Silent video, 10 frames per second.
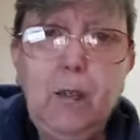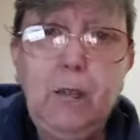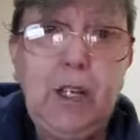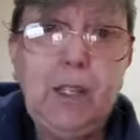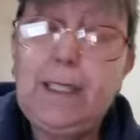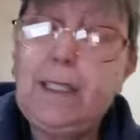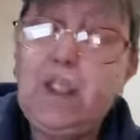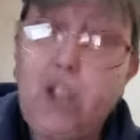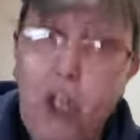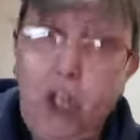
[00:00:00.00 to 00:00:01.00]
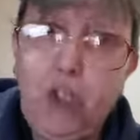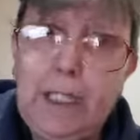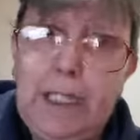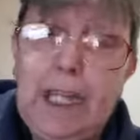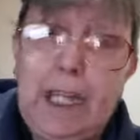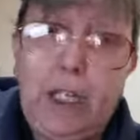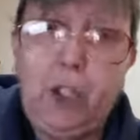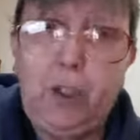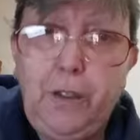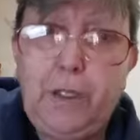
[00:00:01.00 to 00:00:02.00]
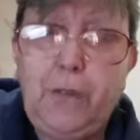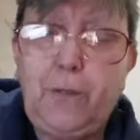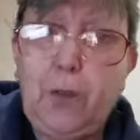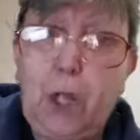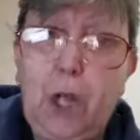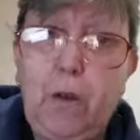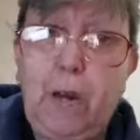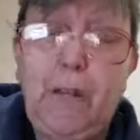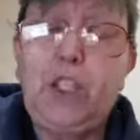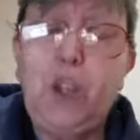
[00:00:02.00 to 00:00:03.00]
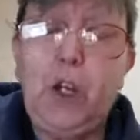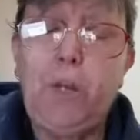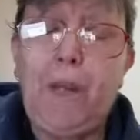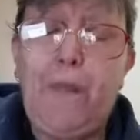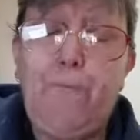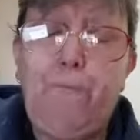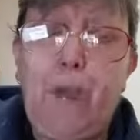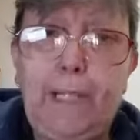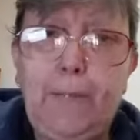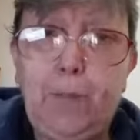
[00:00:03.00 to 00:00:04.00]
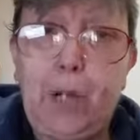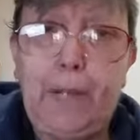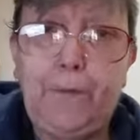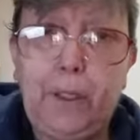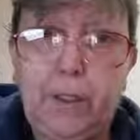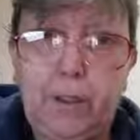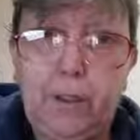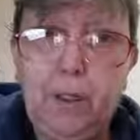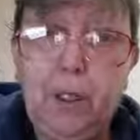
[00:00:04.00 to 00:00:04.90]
because it's a socially inclusive program. It's not about fucking breakfast.